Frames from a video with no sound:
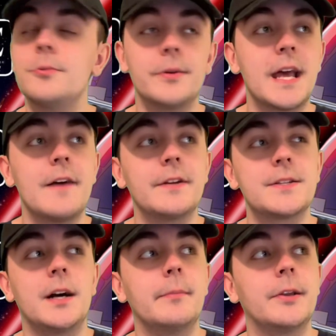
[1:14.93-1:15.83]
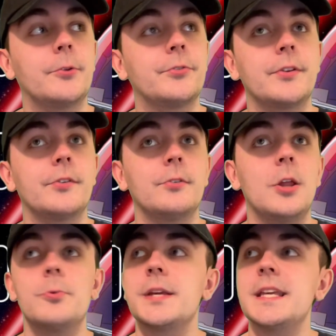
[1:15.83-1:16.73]
when having Tom Hiddleston as
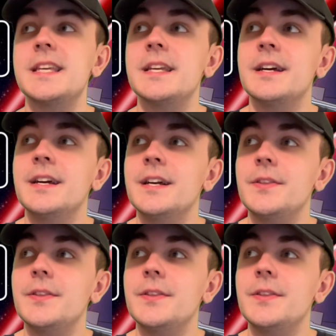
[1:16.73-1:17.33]
Loki,